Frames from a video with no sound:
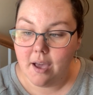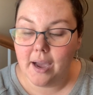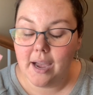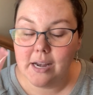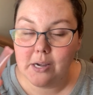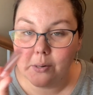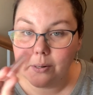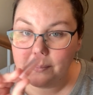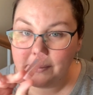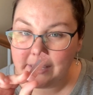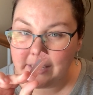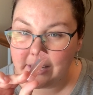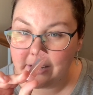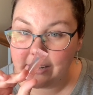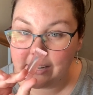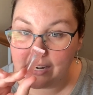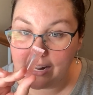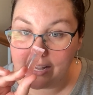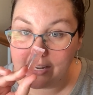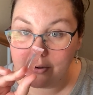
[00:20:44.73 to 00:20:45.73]
I normally
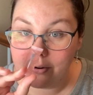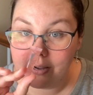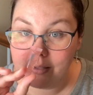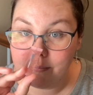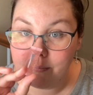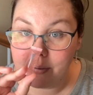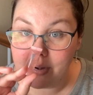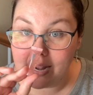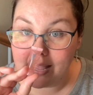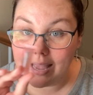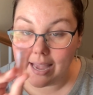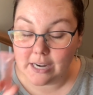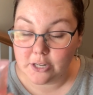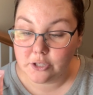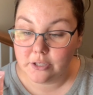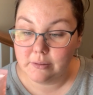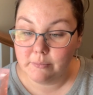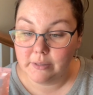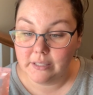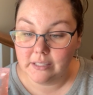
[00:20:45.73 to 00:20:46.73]
carry an eye cream, but I
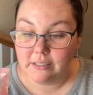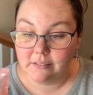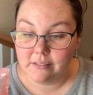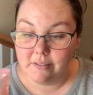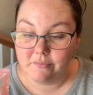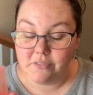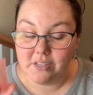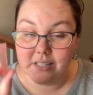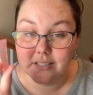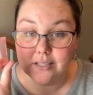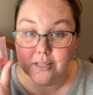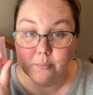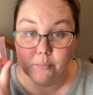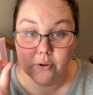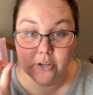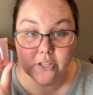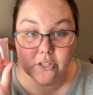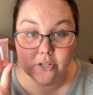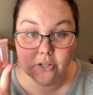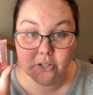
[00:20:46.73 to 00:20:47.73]
actually really love this. The
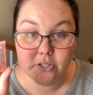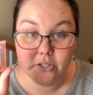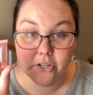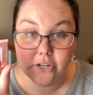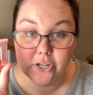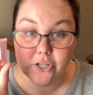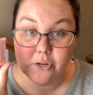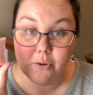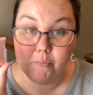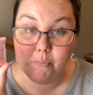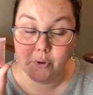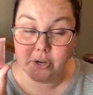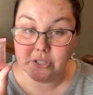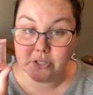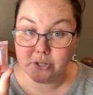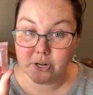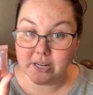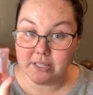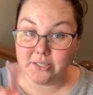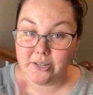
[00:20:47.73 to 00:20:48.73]
Moisture Surge
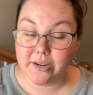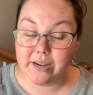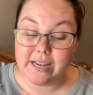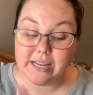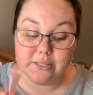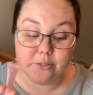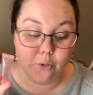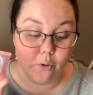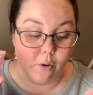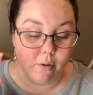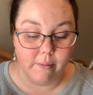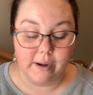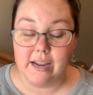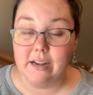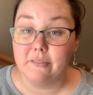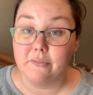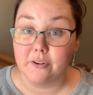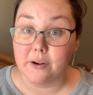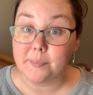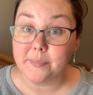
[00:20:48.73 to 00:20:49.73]
Moisturizer is
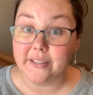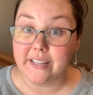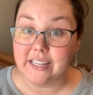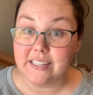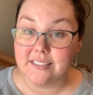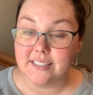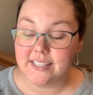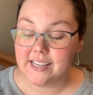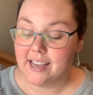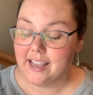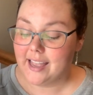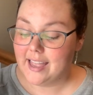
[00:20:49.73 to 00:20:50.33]
great for planes.